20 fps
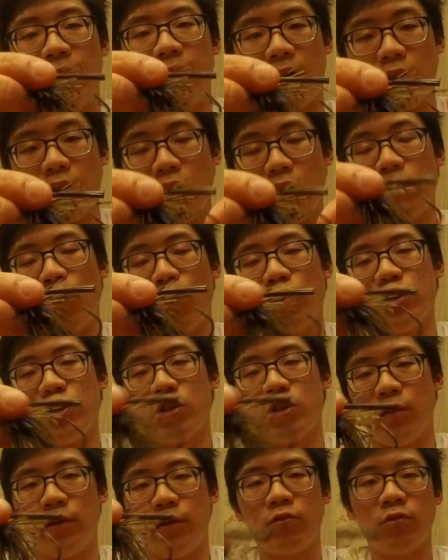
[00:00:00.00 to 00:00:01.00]
And I love
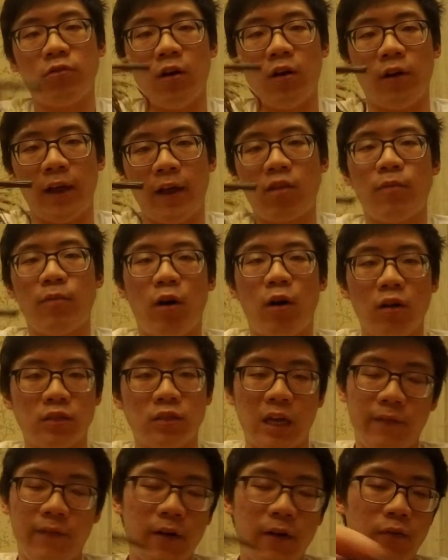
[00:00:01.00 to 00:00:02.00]
Okeechobee Craw. That's my
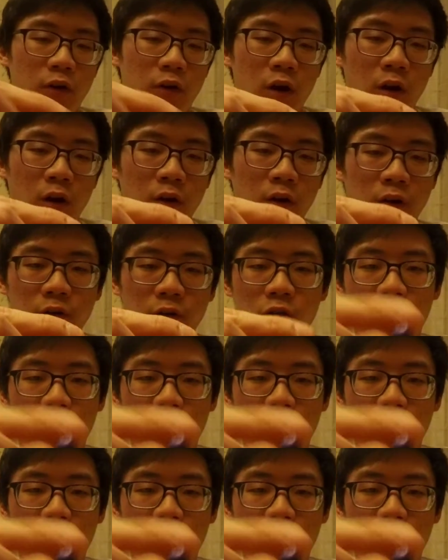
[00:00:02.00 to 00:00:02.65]
all-time favorite color,